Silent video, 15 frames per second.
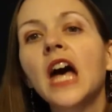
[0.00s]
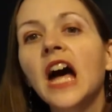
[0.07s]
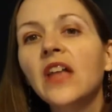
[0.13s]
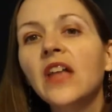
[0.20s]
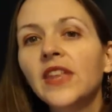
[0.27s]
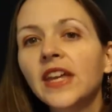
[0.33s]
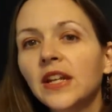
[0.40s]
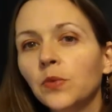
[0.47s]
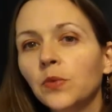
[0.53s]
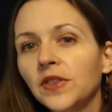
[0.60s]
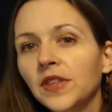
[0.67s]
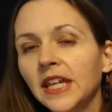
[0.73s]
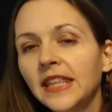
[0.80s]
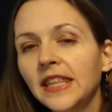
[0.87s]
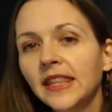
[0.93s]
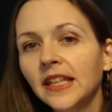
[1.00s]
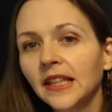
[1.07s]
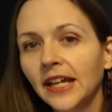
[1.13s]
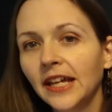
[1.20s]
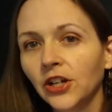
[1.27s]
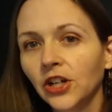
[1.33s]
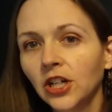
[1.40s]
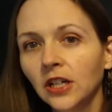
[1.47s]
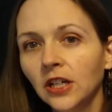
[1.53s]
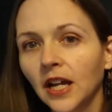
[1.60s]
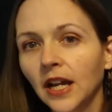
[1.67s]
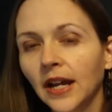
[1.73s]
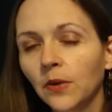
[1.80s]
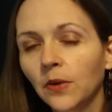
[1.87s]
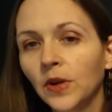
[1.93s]
And then within the letter,
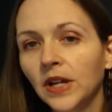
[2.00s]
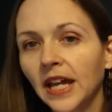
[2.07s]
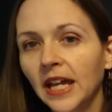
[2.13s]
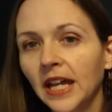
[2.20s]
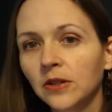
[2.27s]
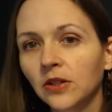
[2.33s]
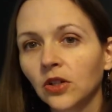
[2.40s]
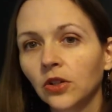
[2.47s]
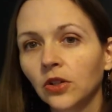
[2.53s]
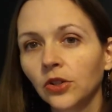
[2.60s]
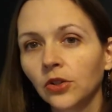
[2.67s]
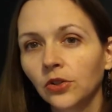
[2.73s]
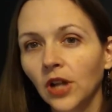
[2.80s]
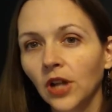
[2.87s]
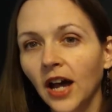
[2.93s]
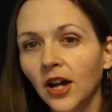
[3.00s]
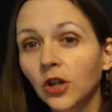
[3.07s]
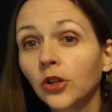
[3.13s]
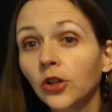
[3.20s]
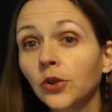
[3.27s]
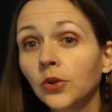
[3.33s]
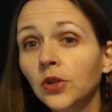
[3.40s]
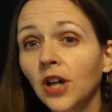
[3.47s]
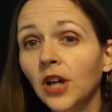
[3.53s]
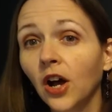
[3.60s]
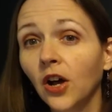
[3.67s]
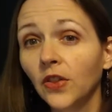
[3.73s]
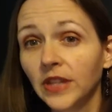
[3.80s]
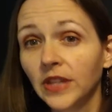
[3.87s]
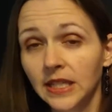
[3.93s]
I went ahead and hot glued
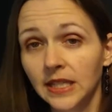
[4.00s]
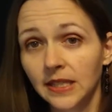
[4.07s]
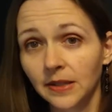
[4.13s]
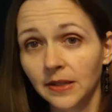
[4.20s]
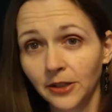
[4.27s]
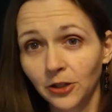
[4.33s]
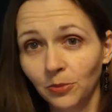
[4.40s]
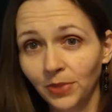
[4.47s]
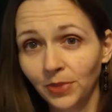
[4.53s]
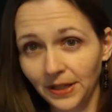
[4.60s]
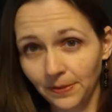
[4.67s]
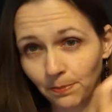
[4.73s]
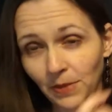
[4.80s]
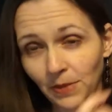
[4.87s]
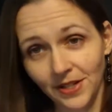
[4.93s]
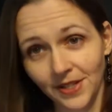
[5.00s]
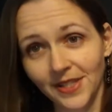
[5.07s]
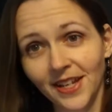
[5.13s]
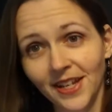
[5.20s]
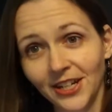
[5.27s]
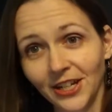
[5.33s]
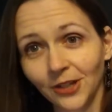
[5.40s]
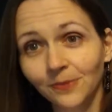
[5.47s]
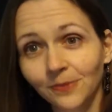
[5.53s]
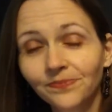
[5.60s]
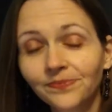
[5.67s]
all these little buttons on here.